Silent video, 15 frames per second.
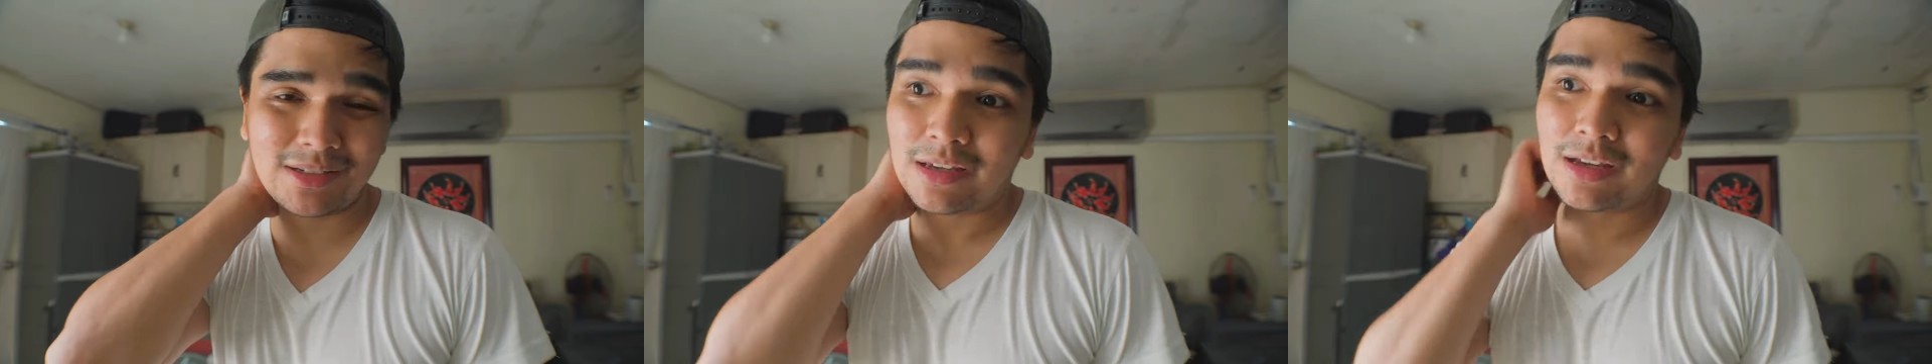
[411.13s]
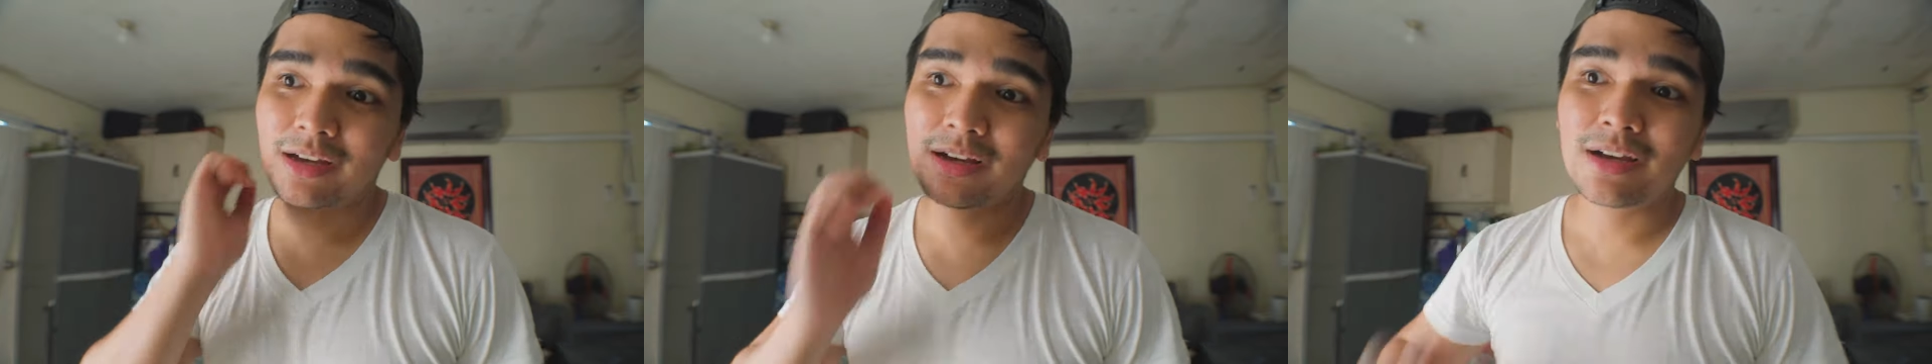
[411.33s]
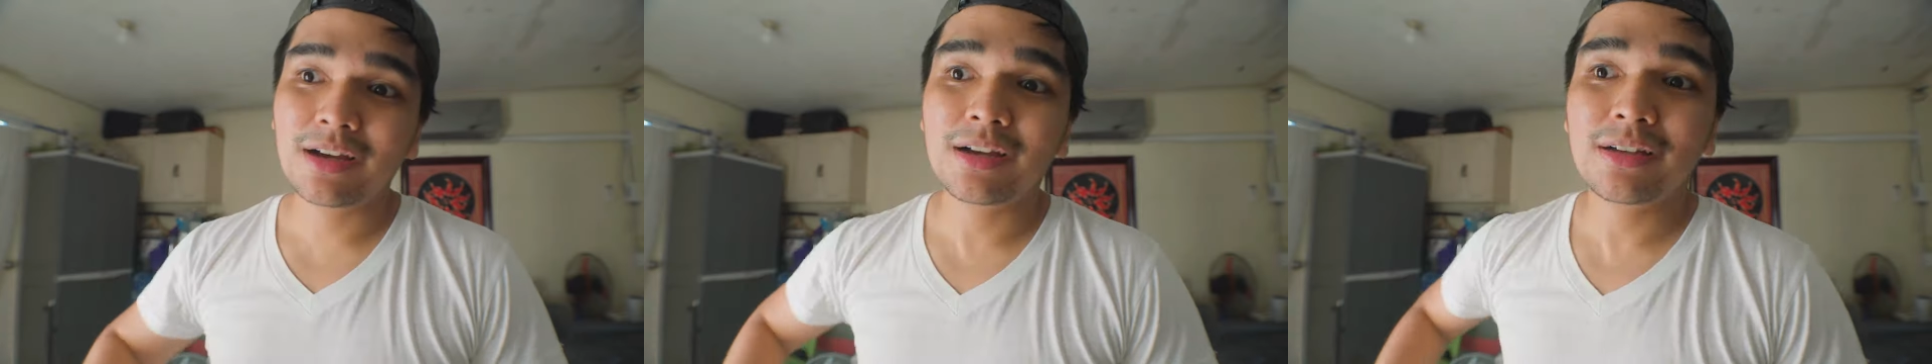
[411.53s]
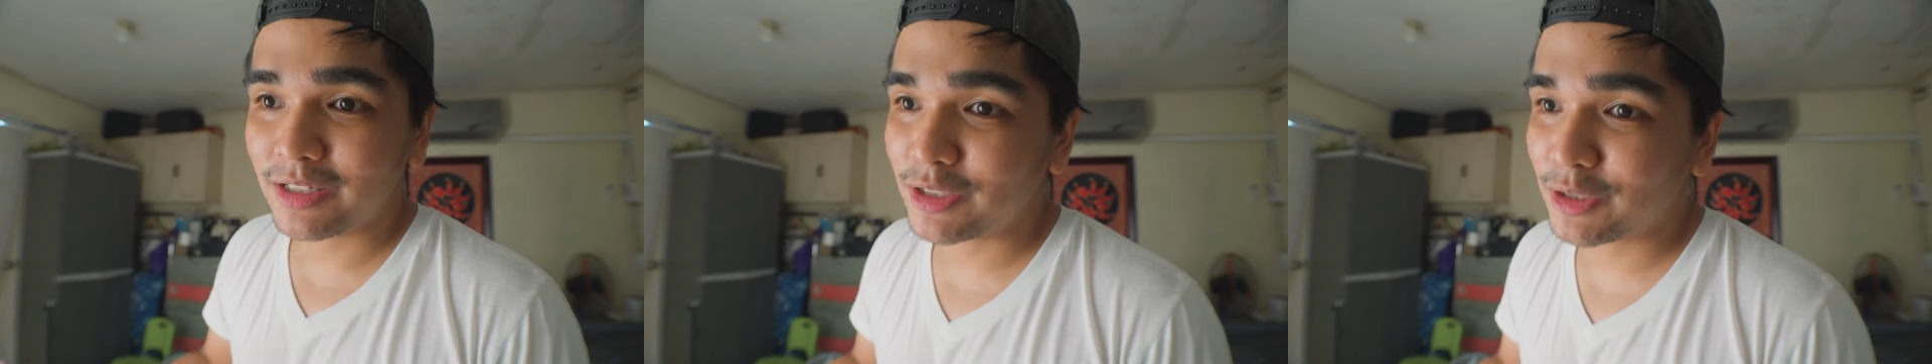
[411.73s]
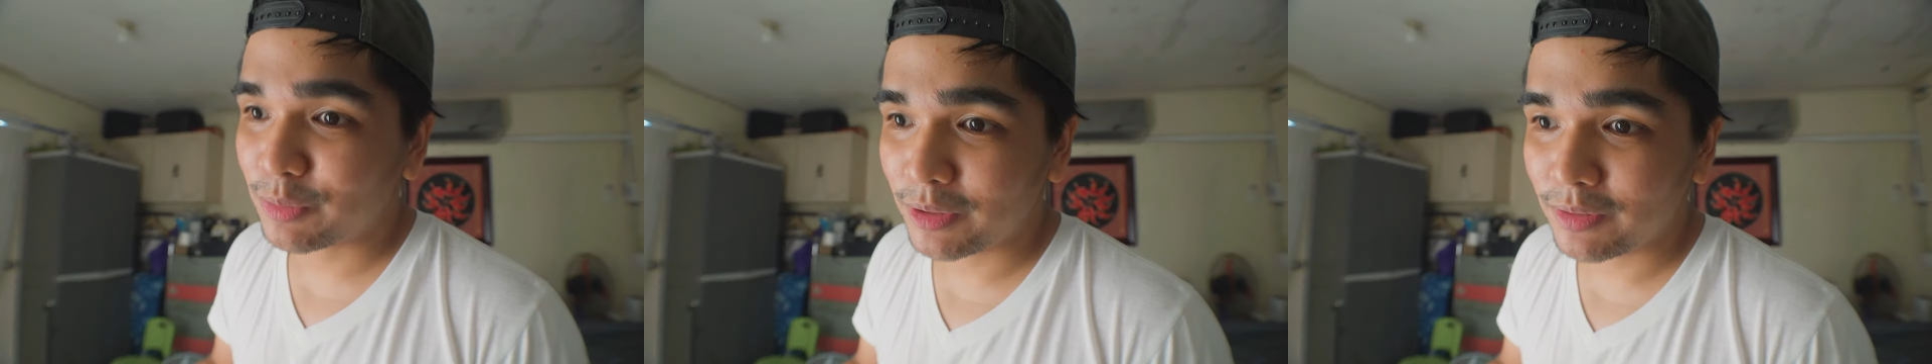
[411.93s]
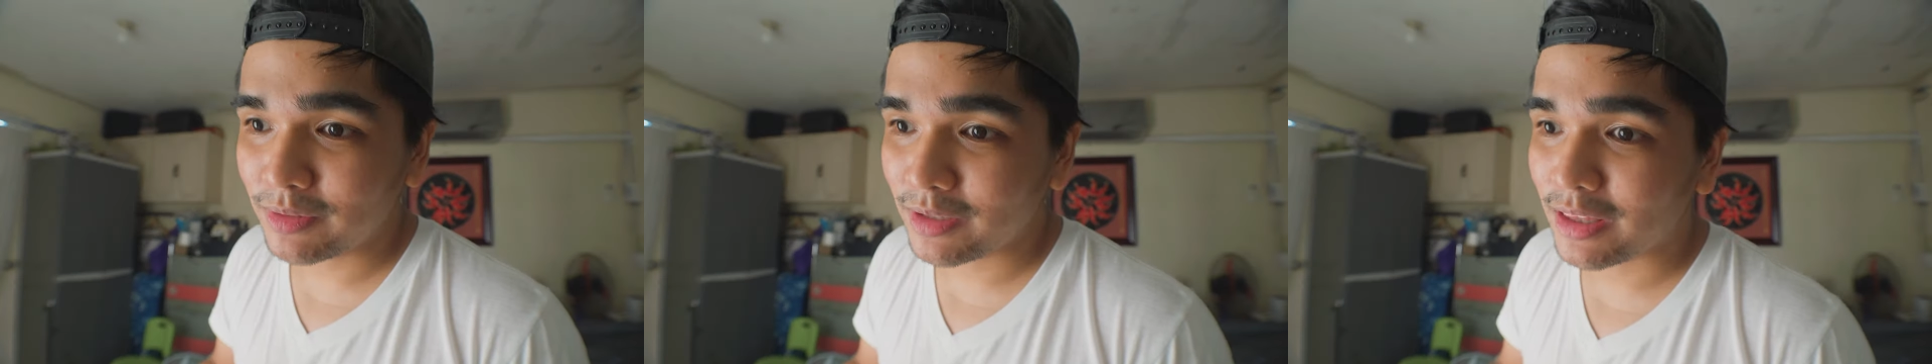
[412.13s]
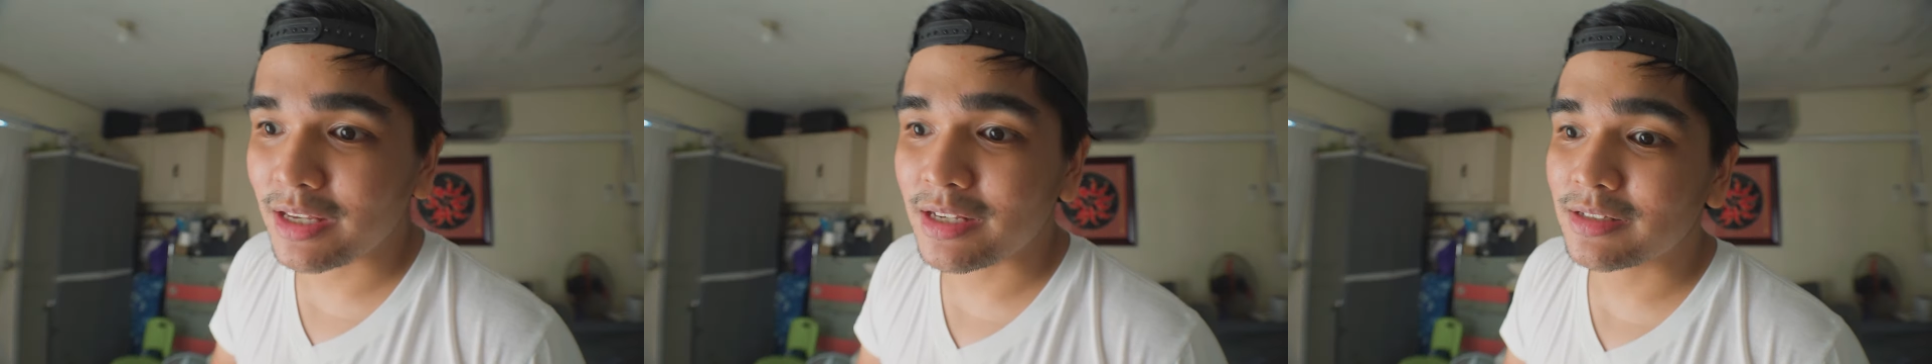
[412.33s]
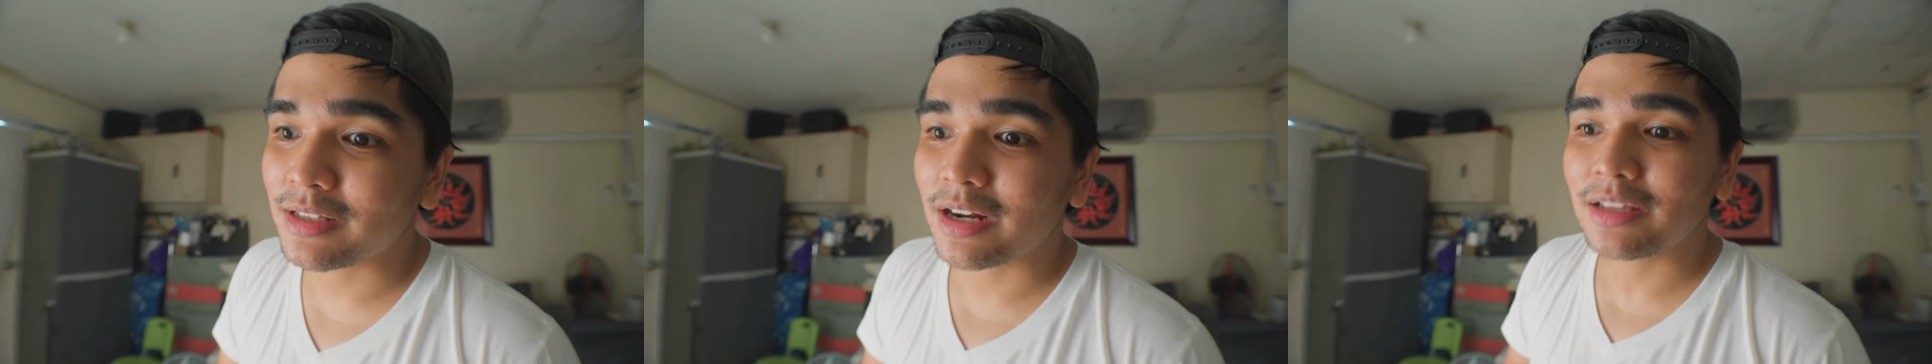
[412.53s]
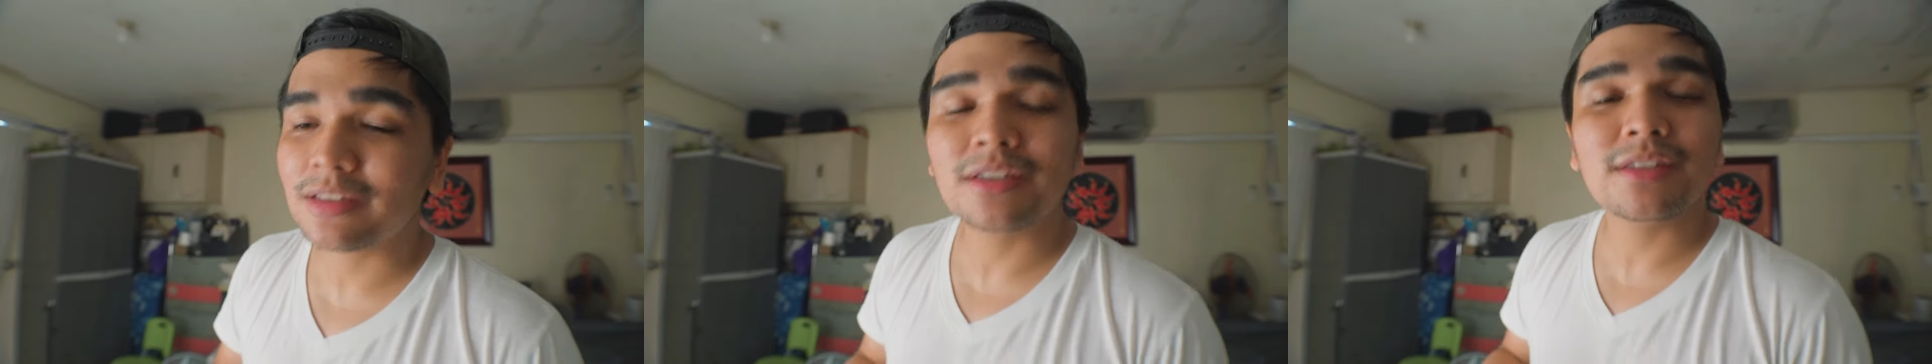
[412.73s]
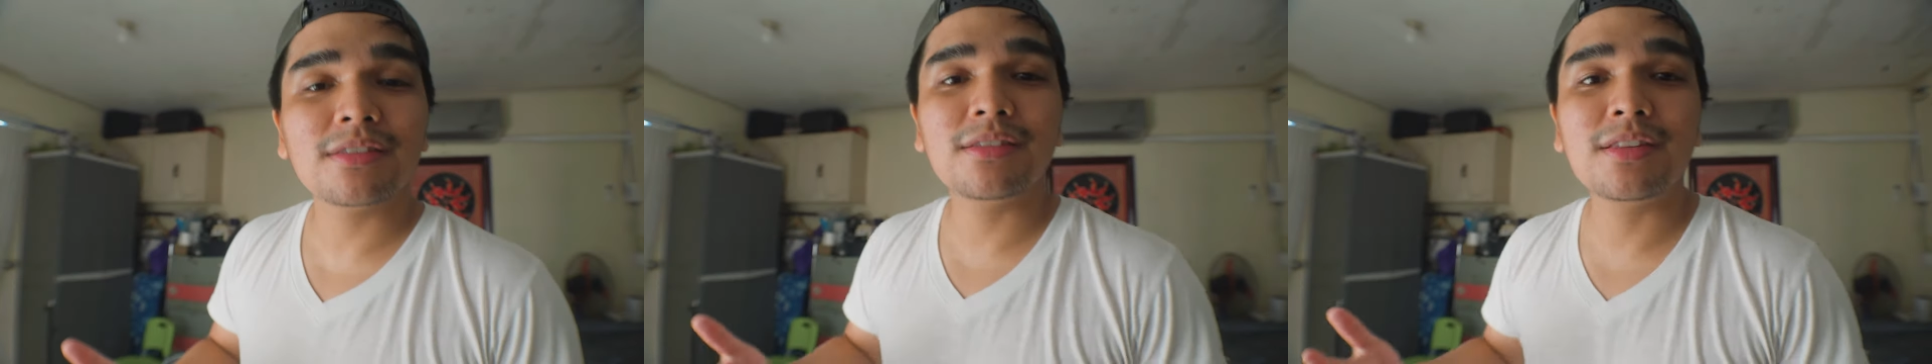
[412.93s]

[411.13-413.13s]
Yeah, it's one of the things that I did